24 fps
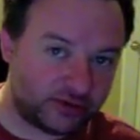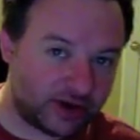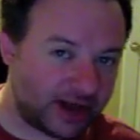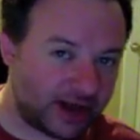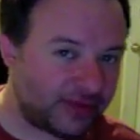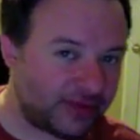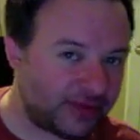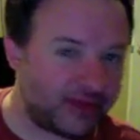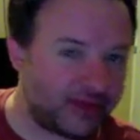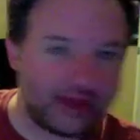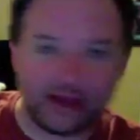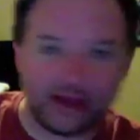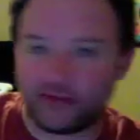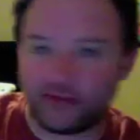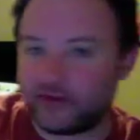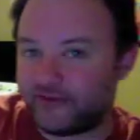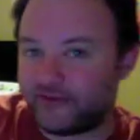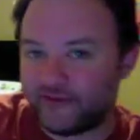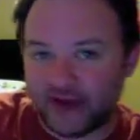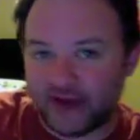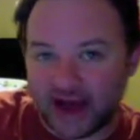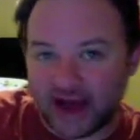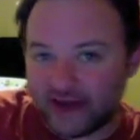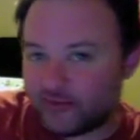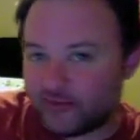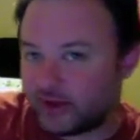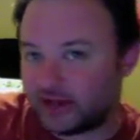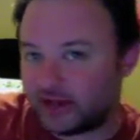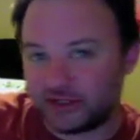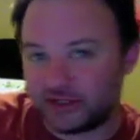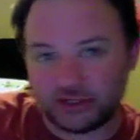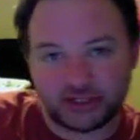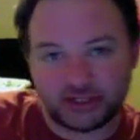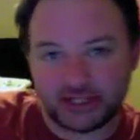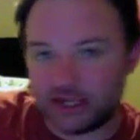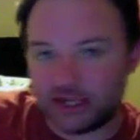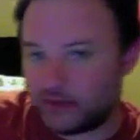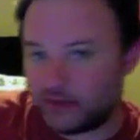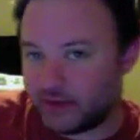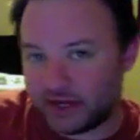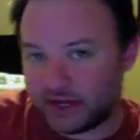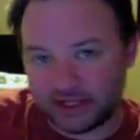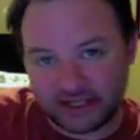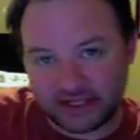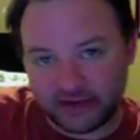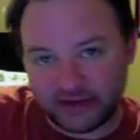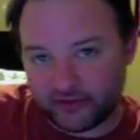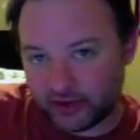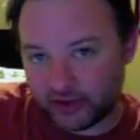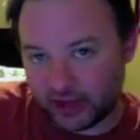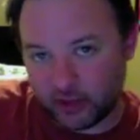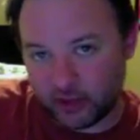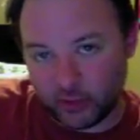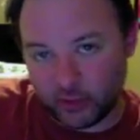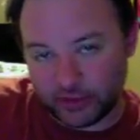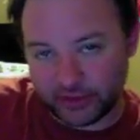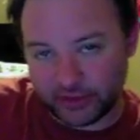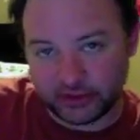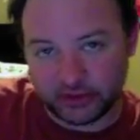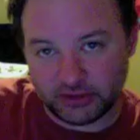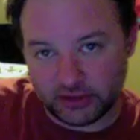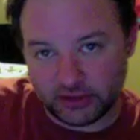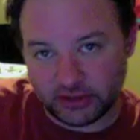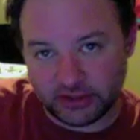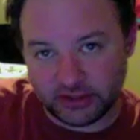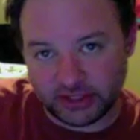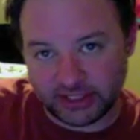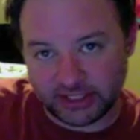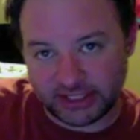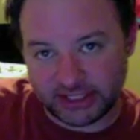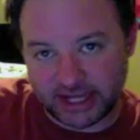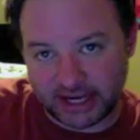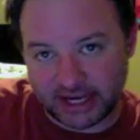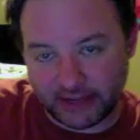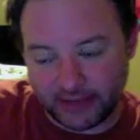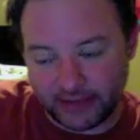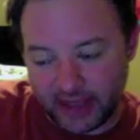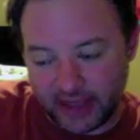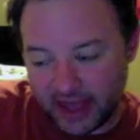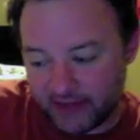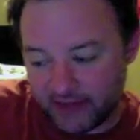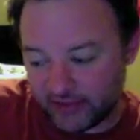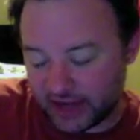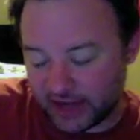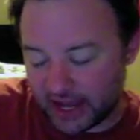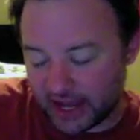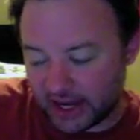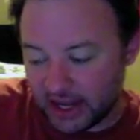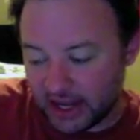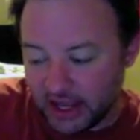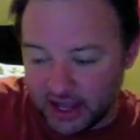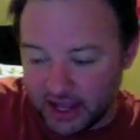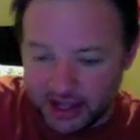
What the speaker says: And I think every 5 minutes or 10 minutes, I forget what the setting they have it at,